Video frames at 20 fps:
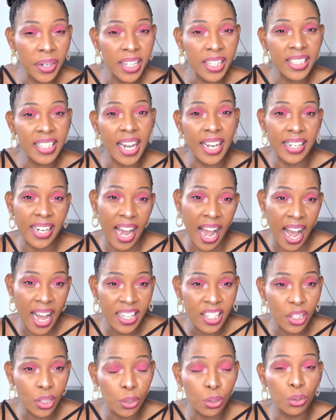can
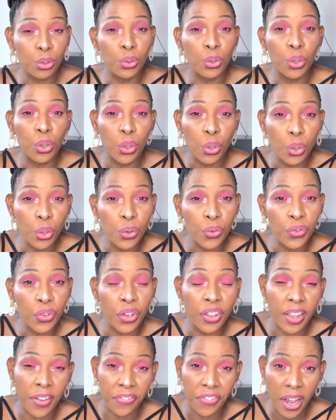ask you to cook
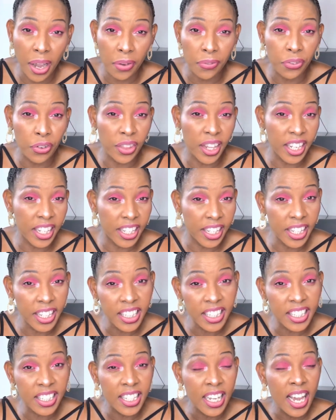for the
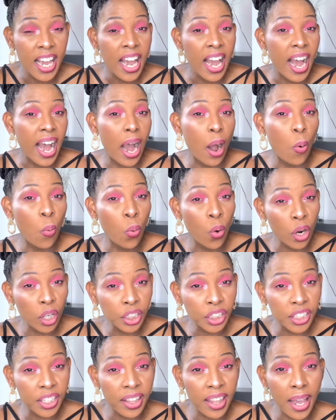kids,
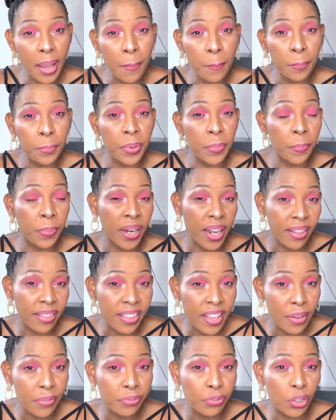wash them, prepare
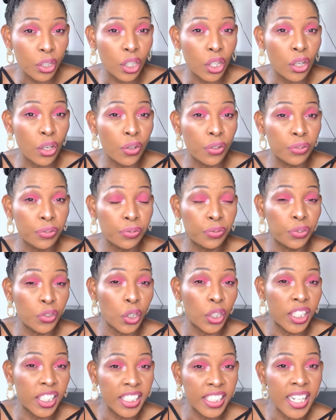them
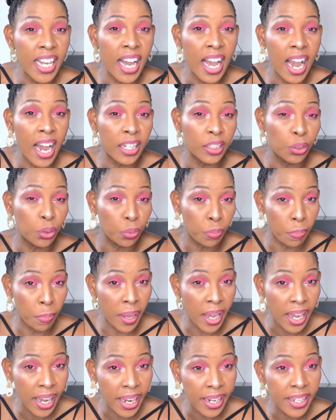for dinner and to
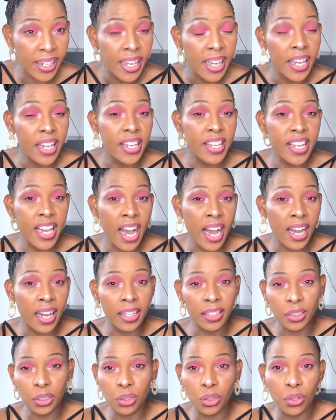bed.
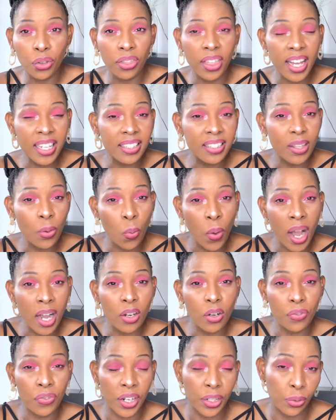Yeah, so that's the
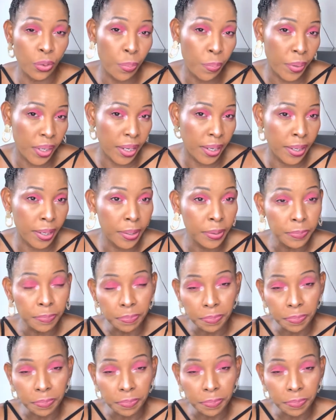work of an aupair. Yeah.